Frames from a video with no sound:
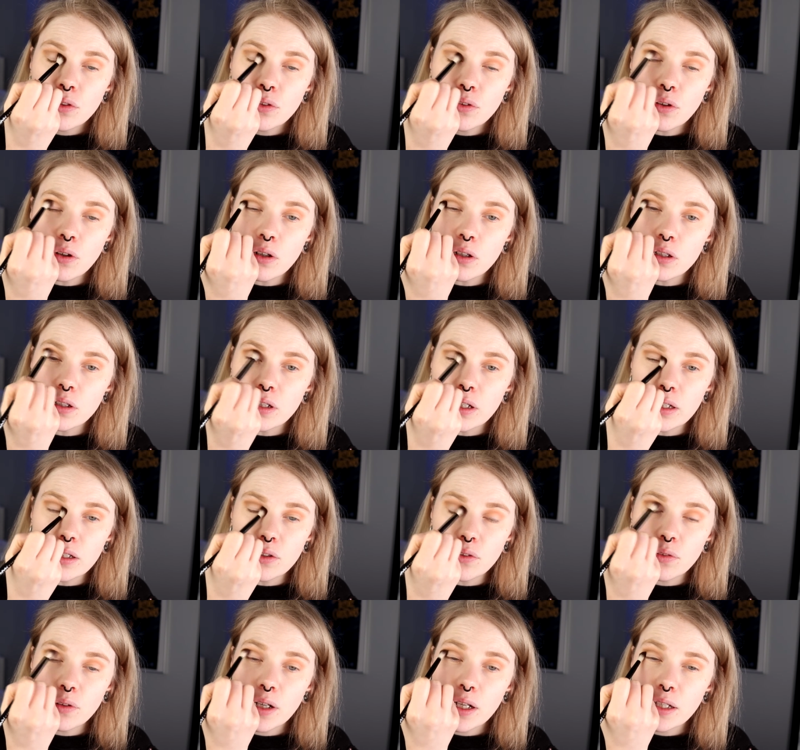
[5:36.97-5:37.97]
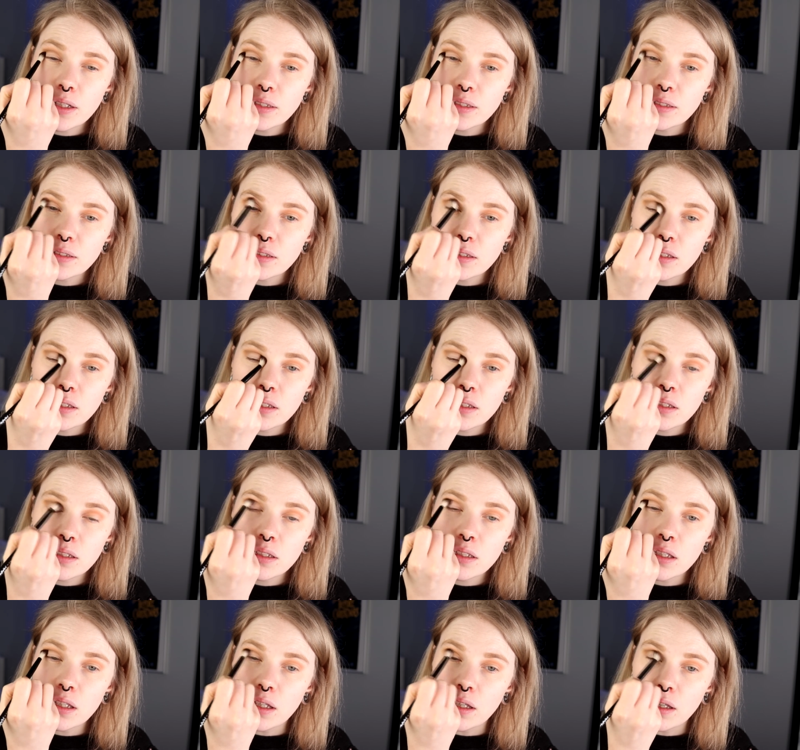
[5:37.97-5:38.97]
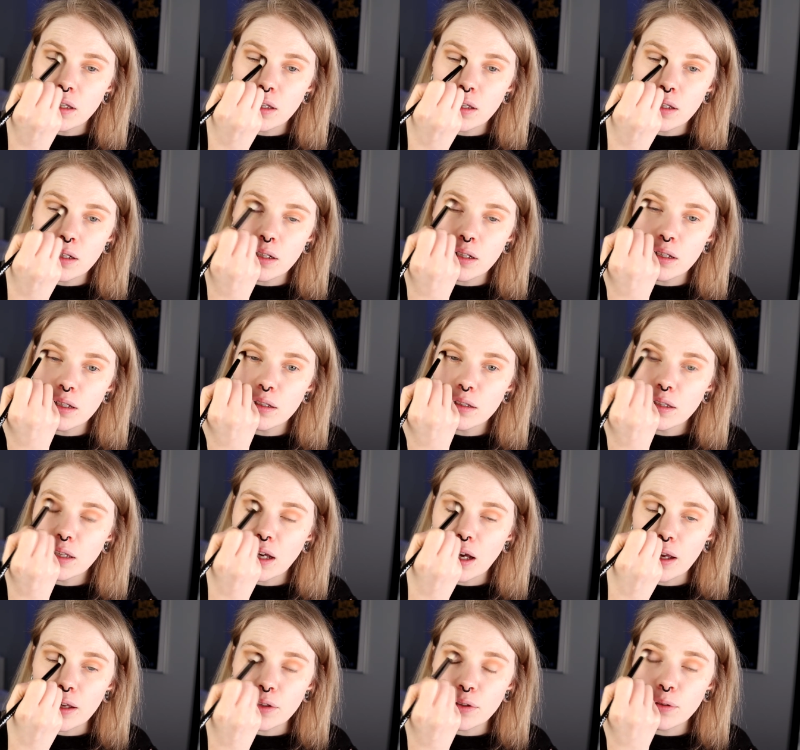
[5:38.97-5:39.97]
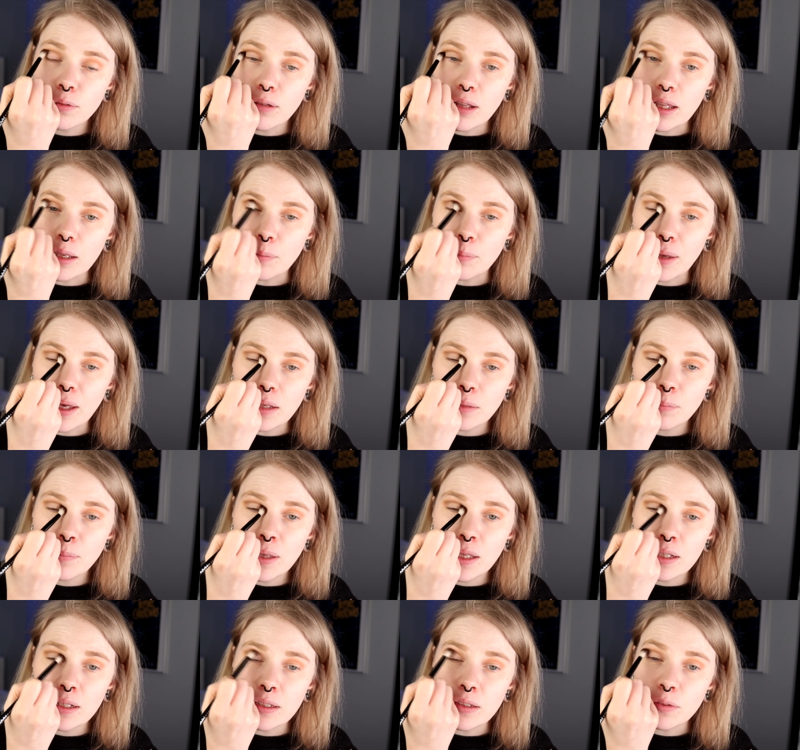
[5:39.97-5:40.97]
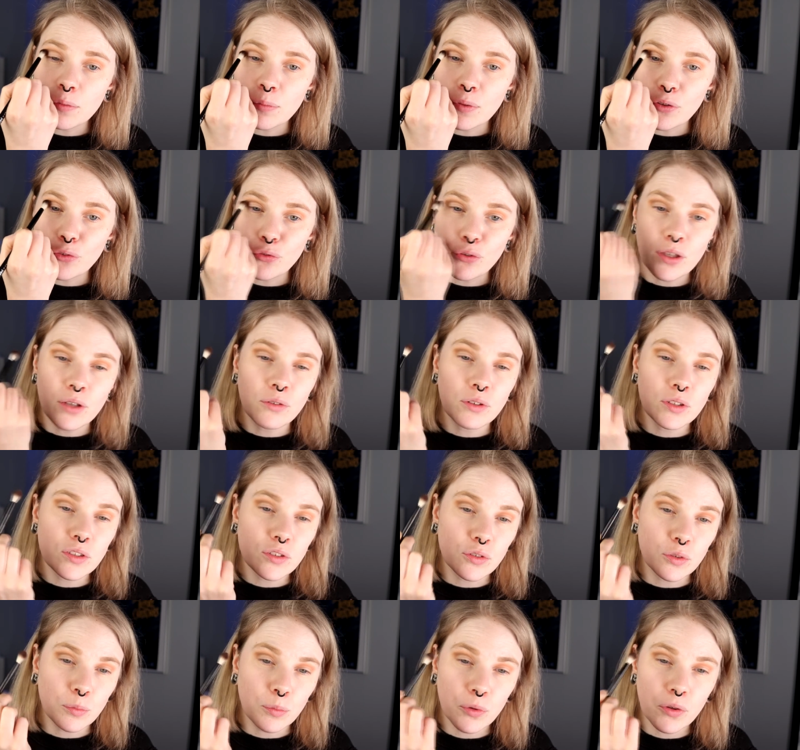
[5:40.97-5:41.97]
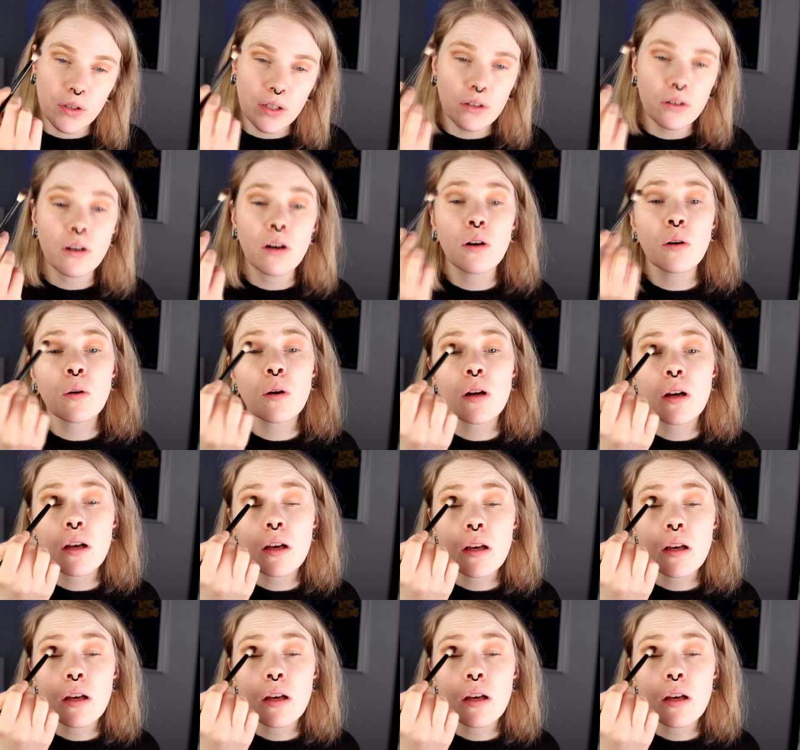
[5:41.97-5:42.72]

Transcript: Dark Knight Rising, and yeah, I do like Batman, he's my favorite superhero.